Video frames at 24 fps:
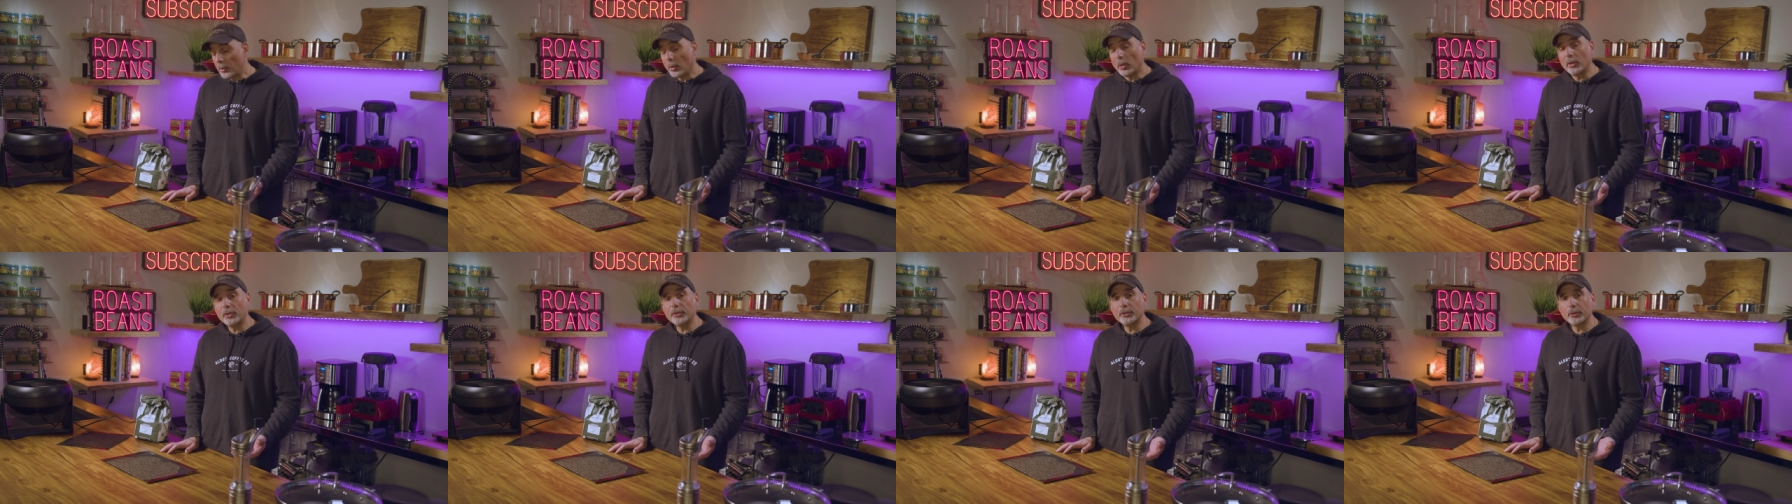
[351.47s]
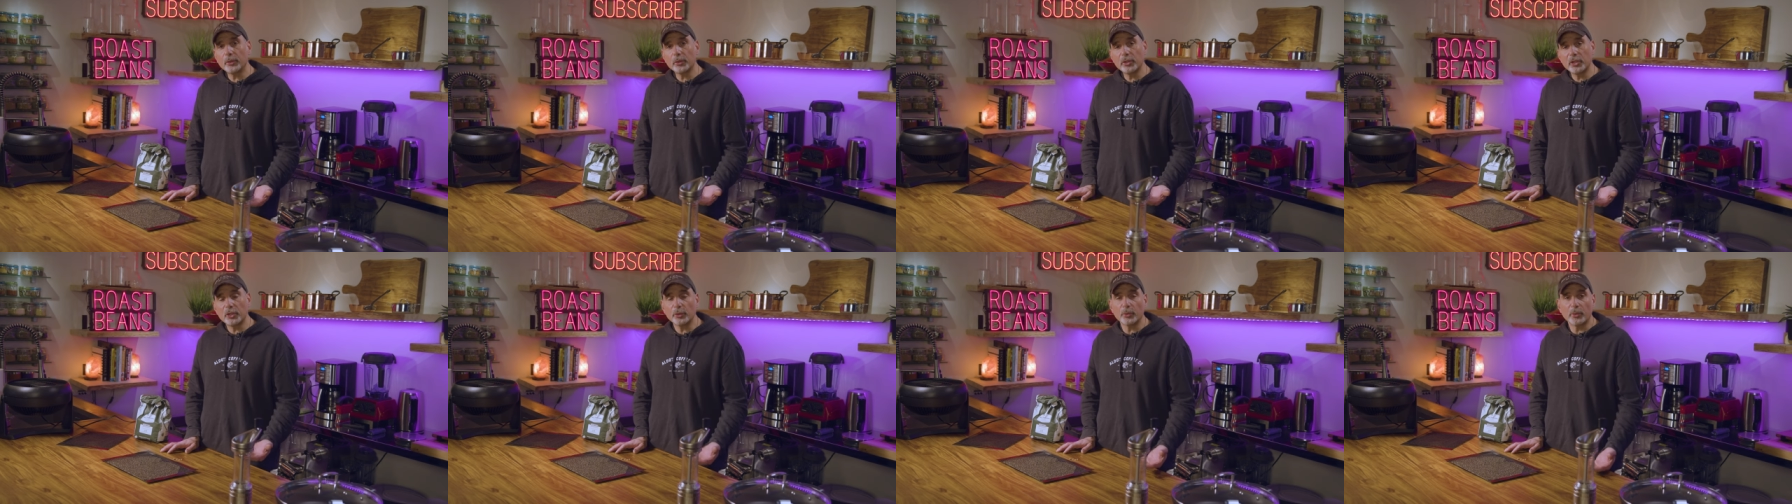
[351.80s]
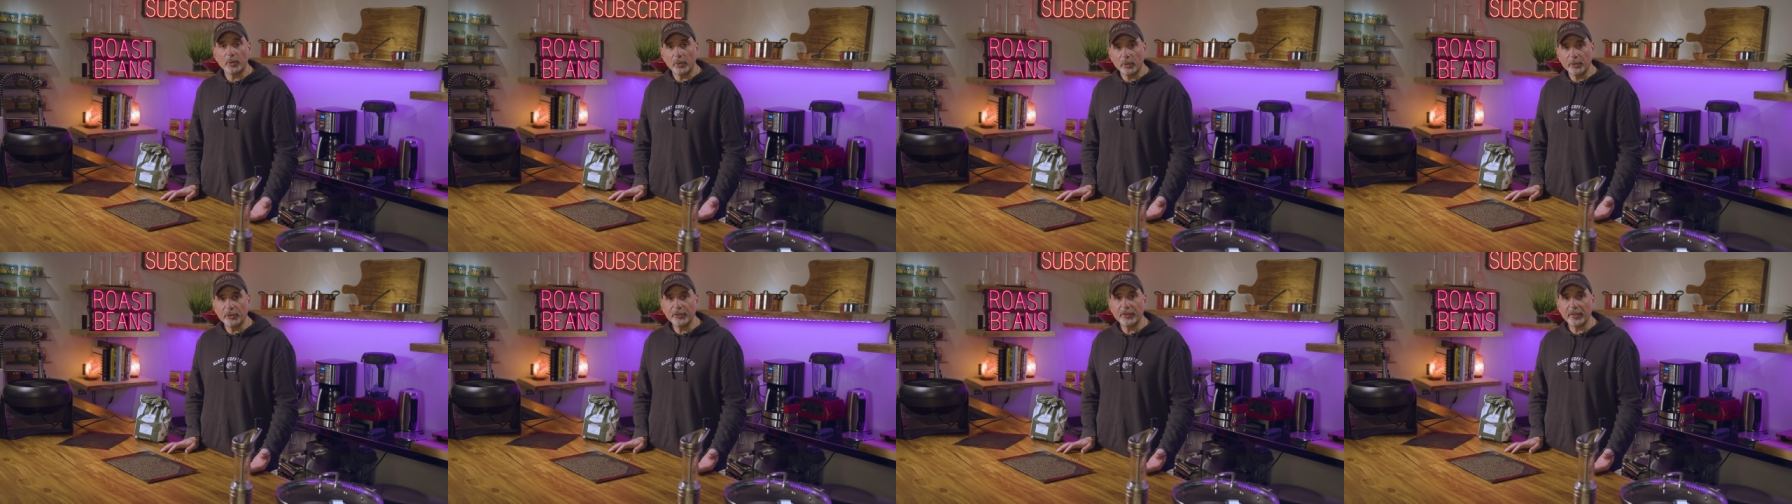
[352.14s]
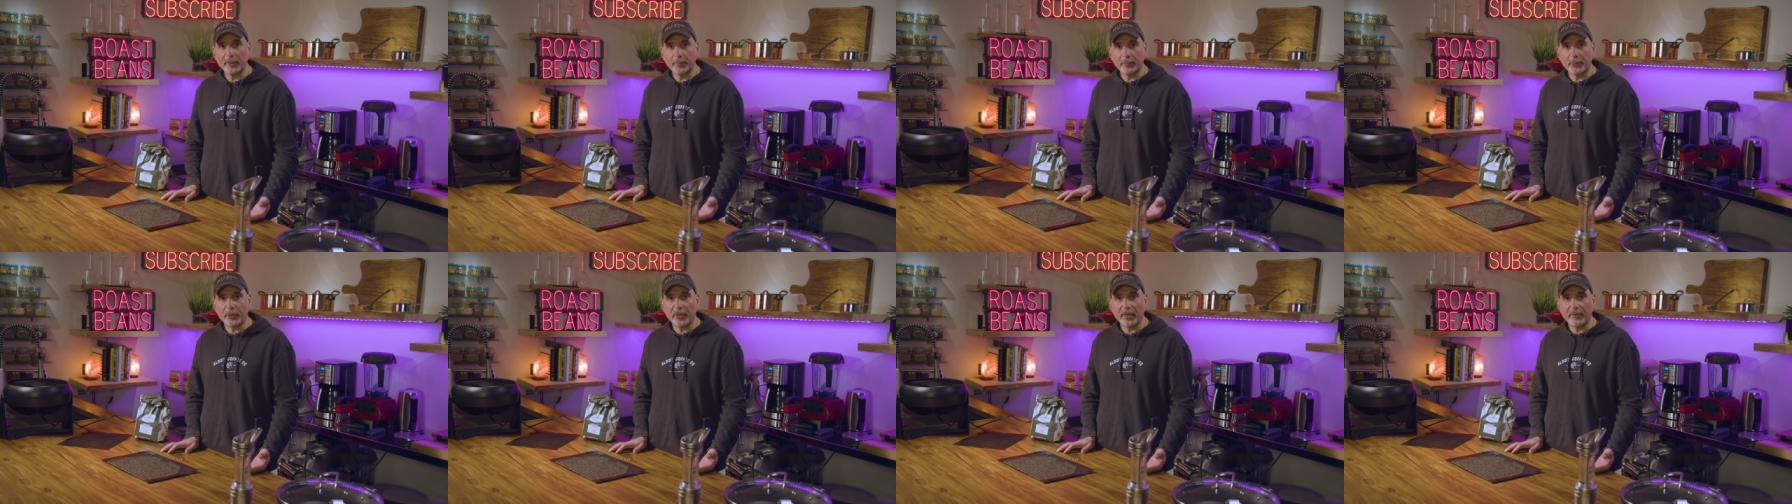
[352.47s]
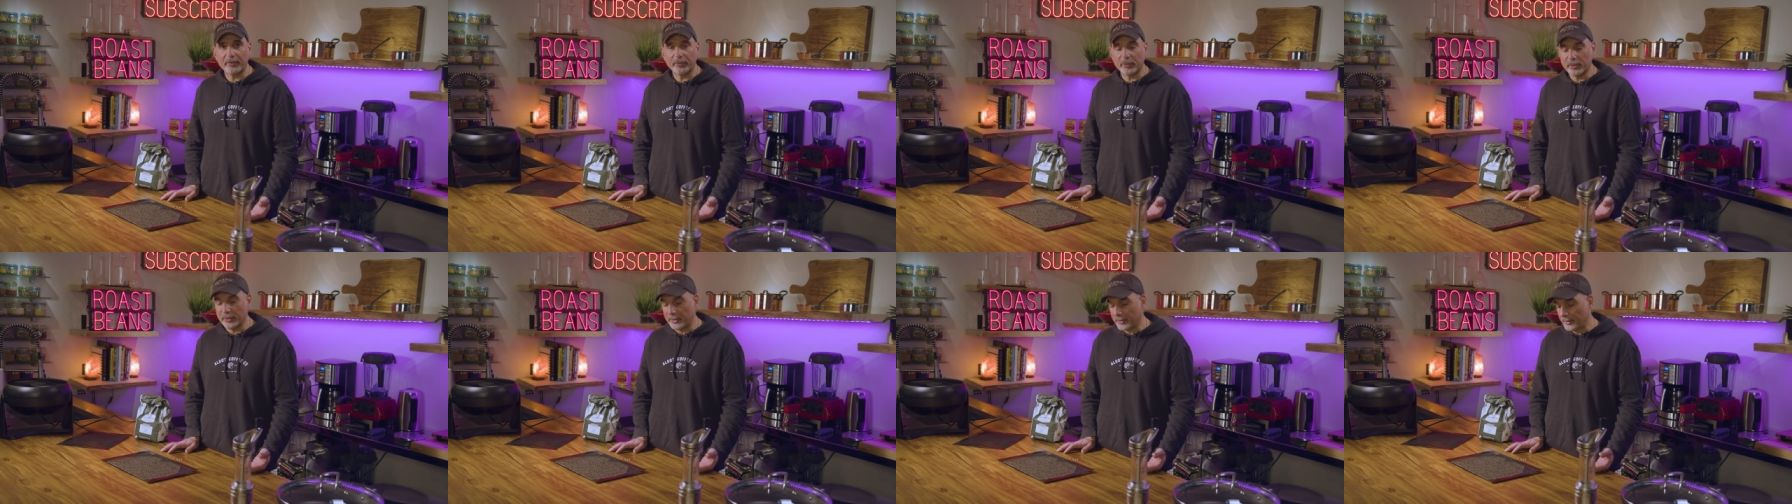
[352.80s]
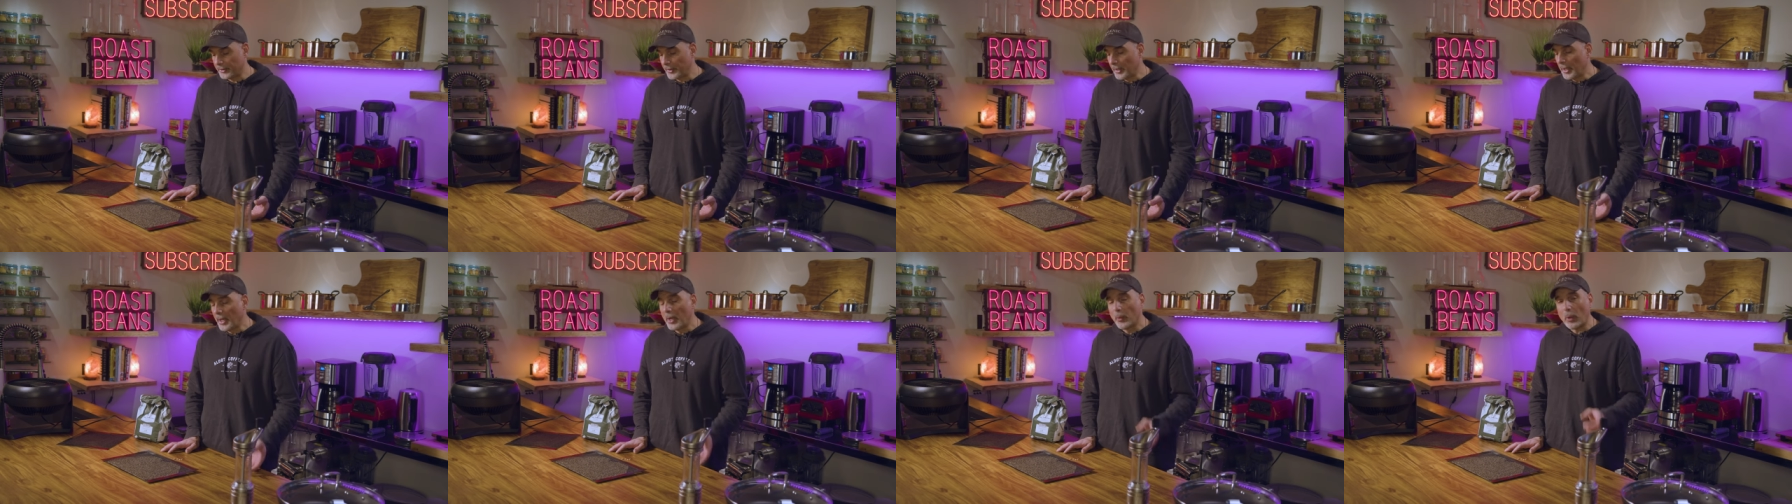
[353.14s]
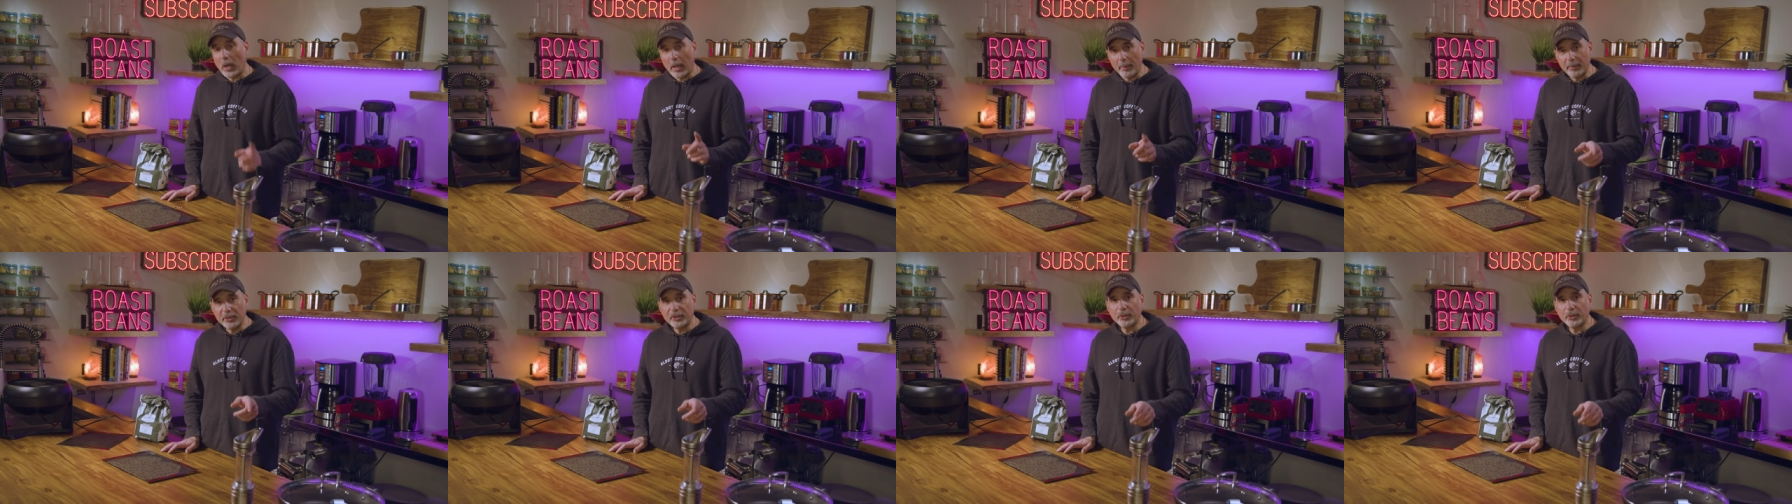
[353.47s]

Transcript: and also your roasting preference.